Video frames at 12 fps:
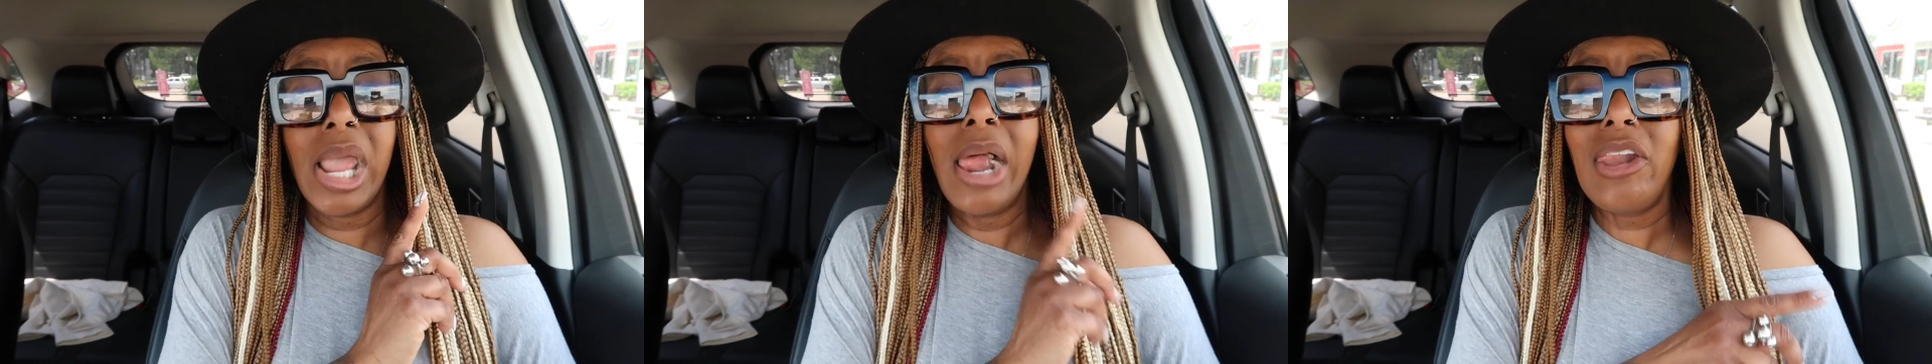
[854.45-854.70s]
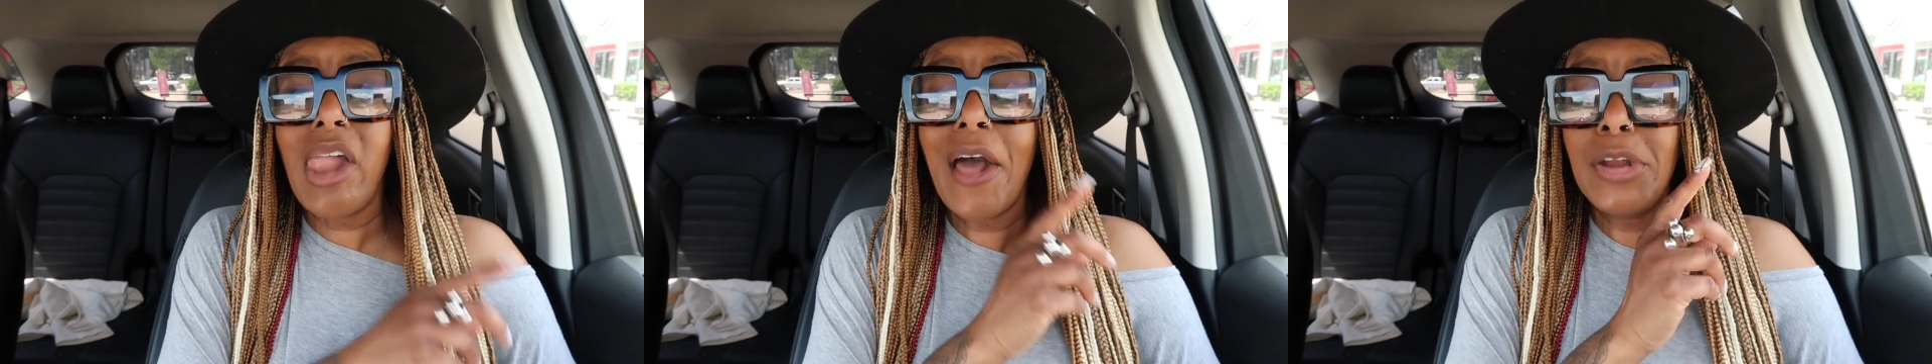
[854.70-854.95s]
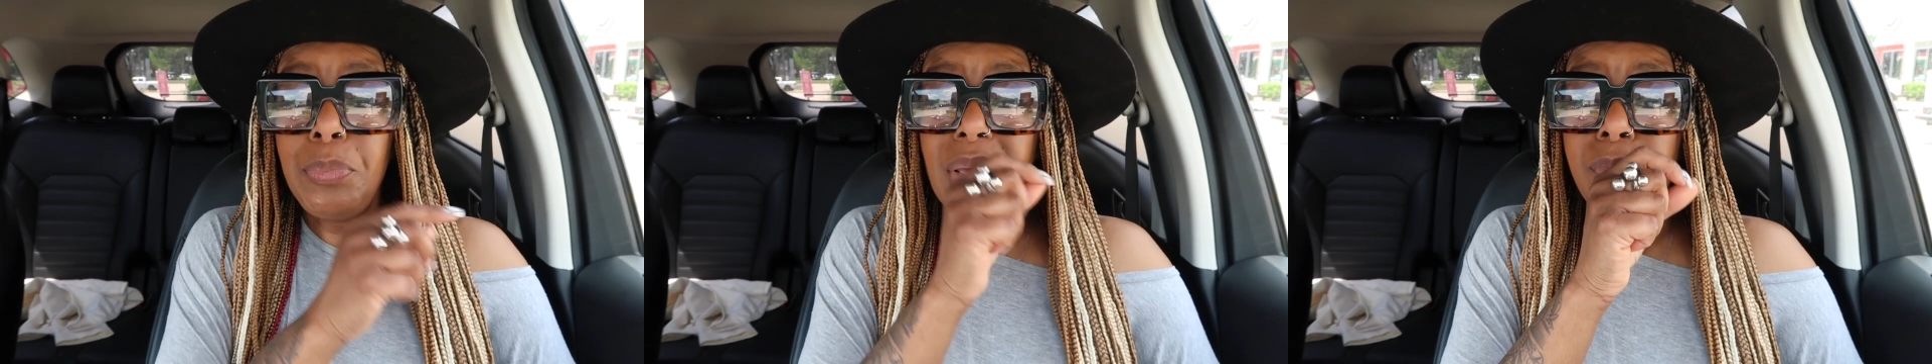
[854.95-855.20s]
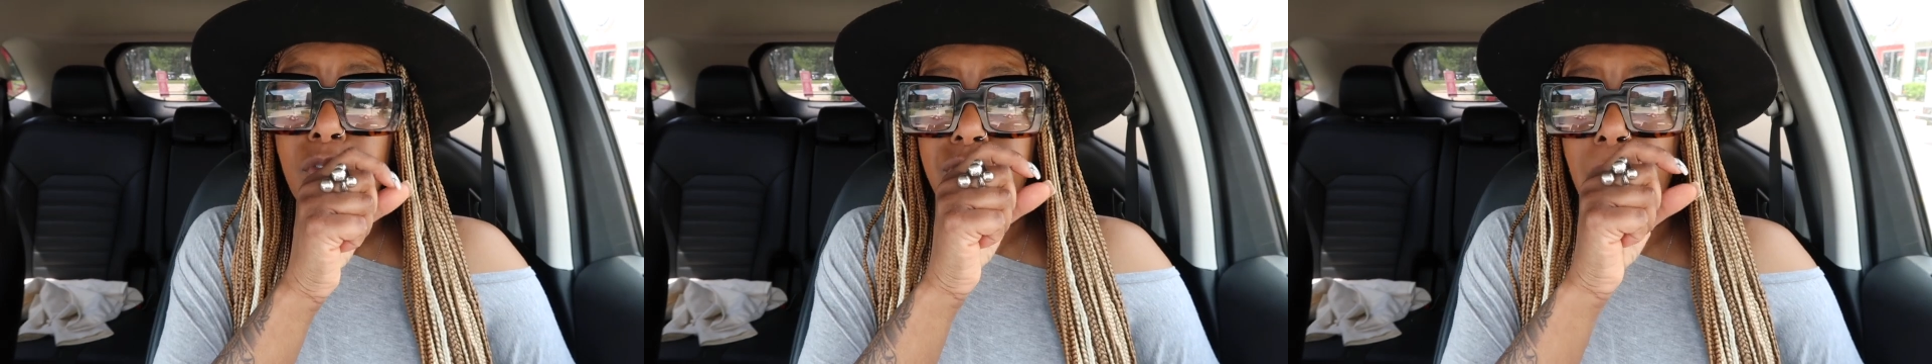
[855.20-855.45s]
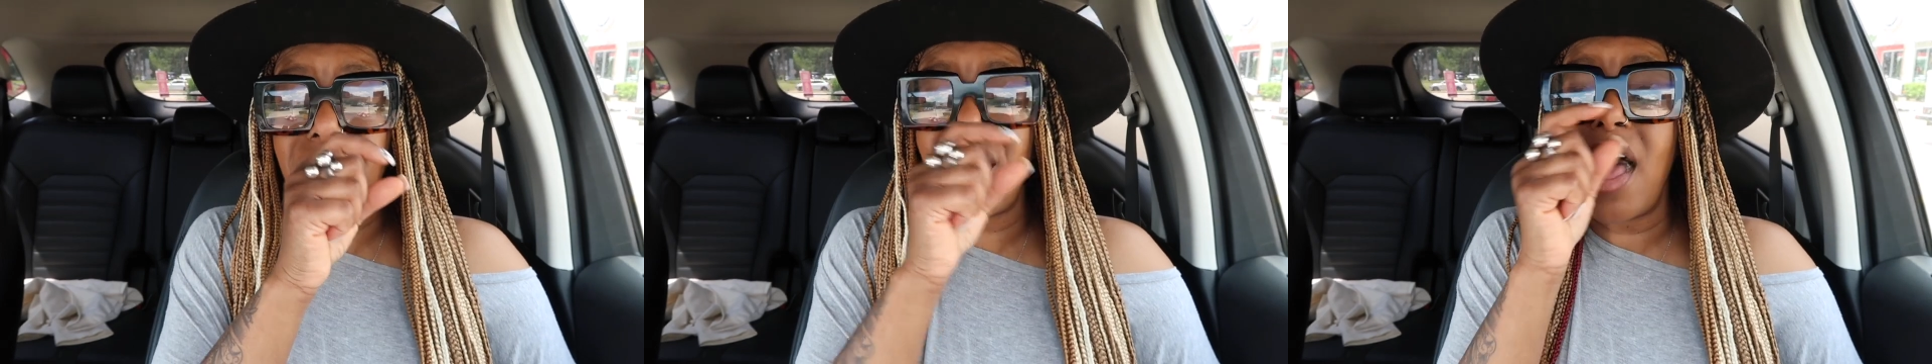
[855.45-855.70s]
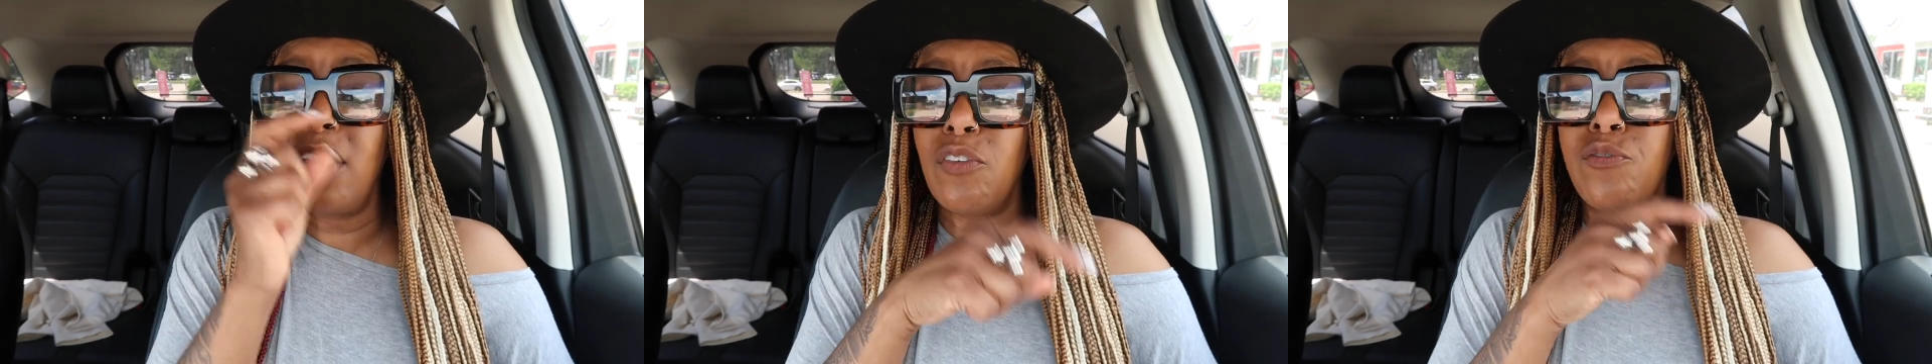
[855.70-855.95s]
a lot of people from
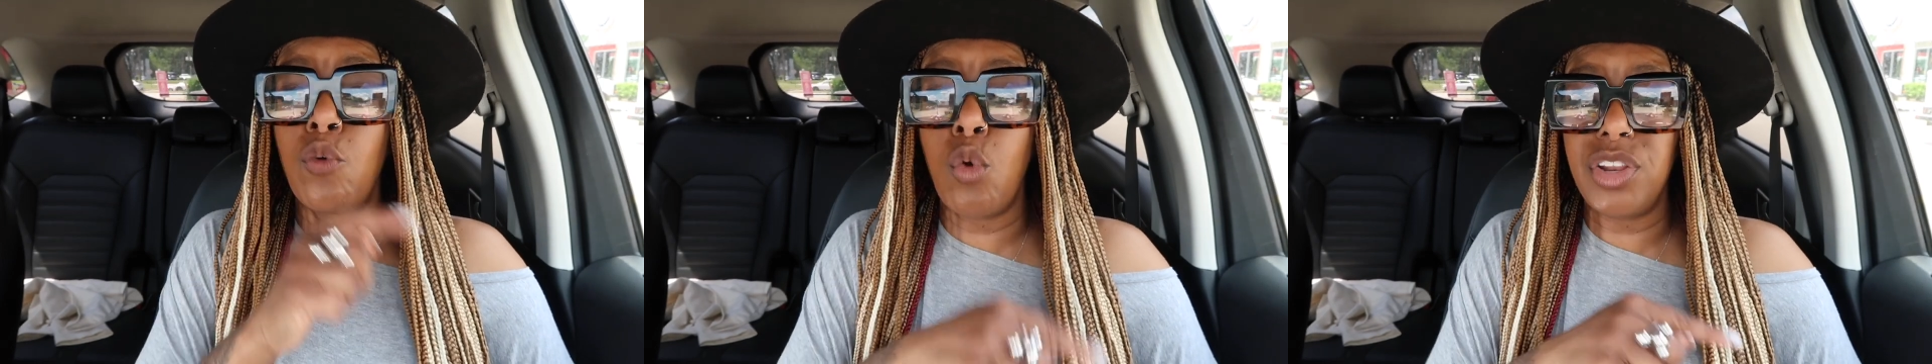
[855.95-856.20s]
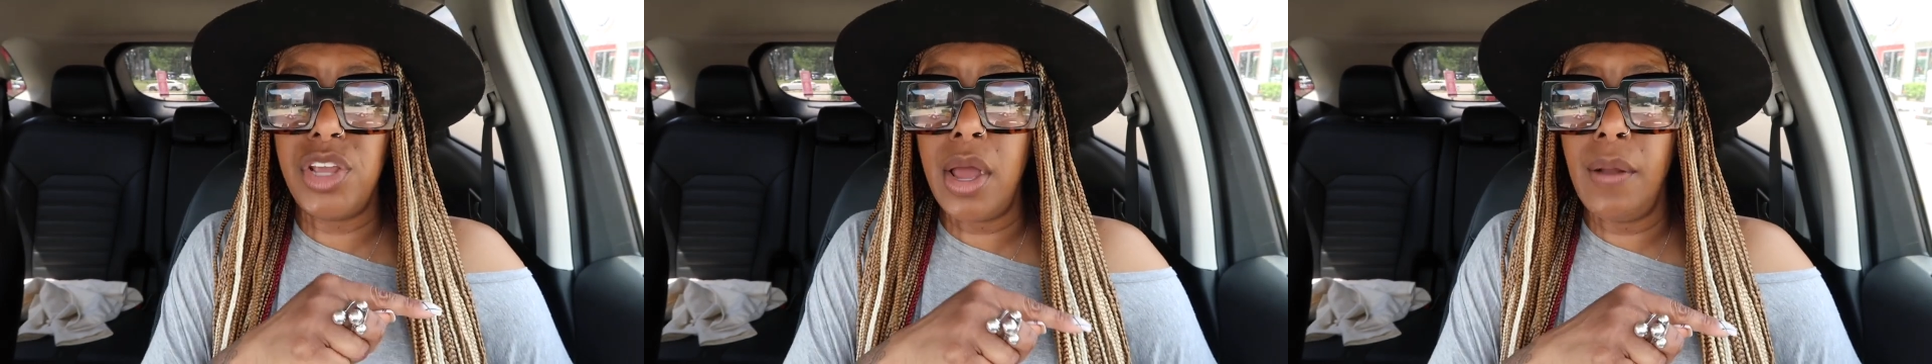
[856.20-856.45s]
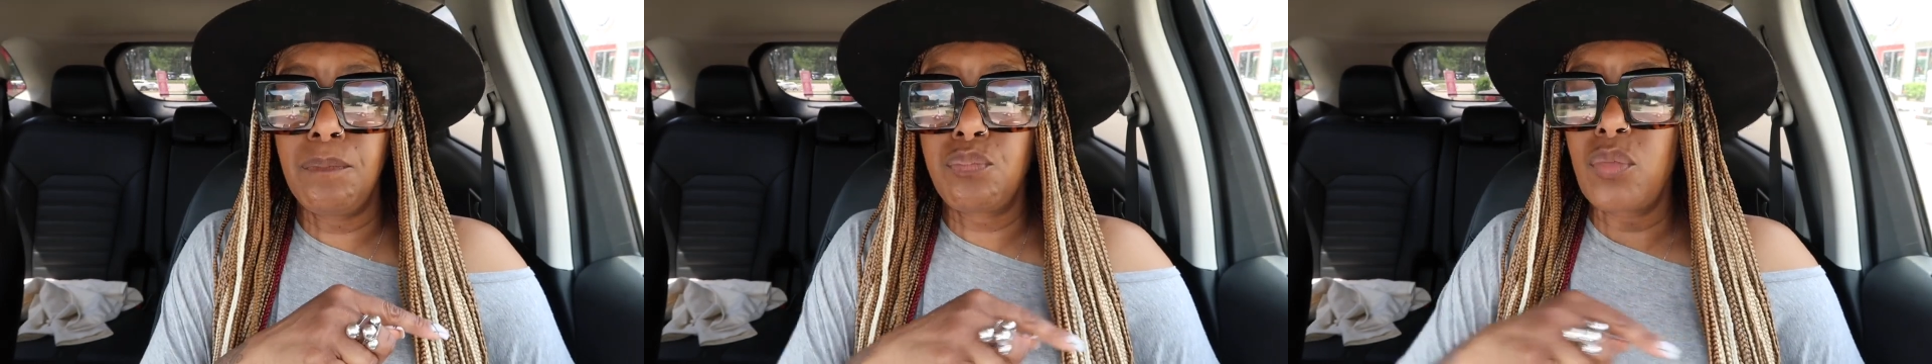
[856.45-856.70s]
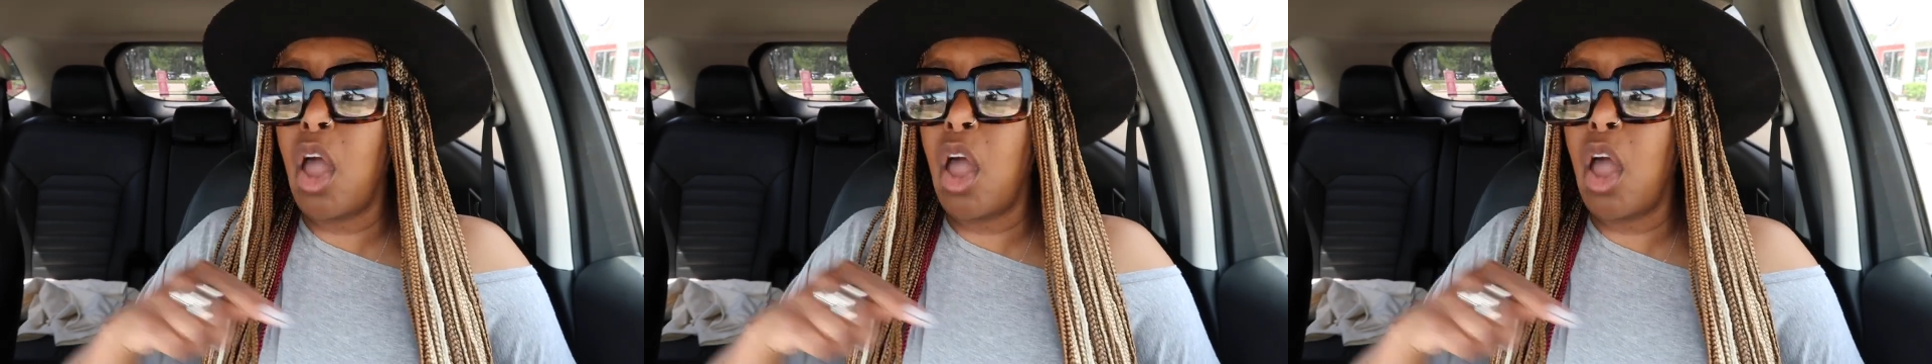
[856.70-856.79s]
California